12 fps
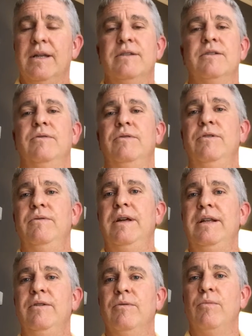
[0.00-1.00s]
So, you
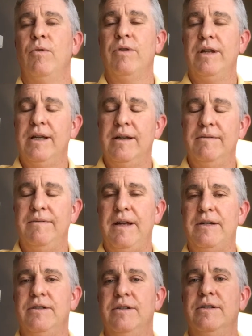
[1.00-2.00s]
in your morning
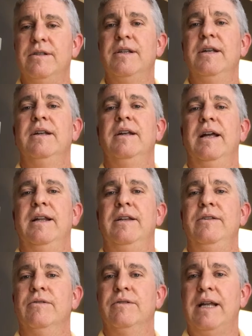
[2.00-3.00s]
confessions and
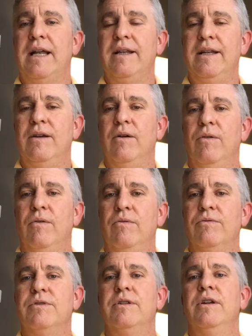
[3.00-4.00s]
in your daily
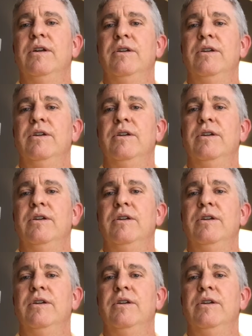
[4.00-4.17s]
goals,